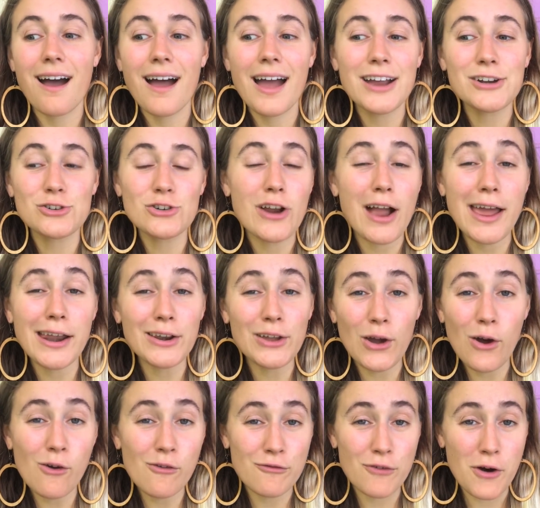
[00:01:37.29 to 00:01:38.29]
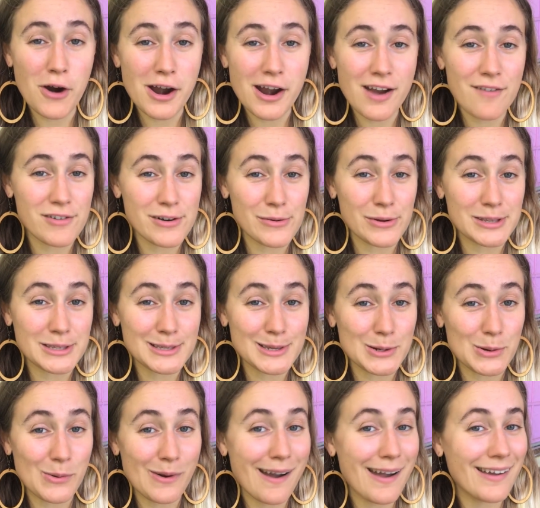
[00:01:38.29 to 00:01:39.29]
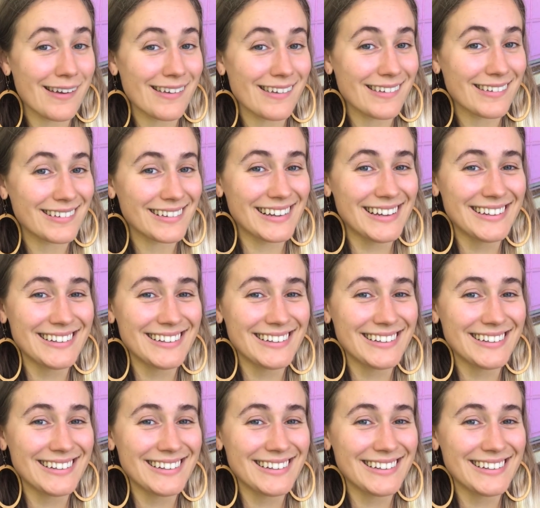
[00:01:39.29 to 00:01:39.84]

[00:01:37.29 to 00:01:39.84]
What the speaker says: I try and go for every once in a while.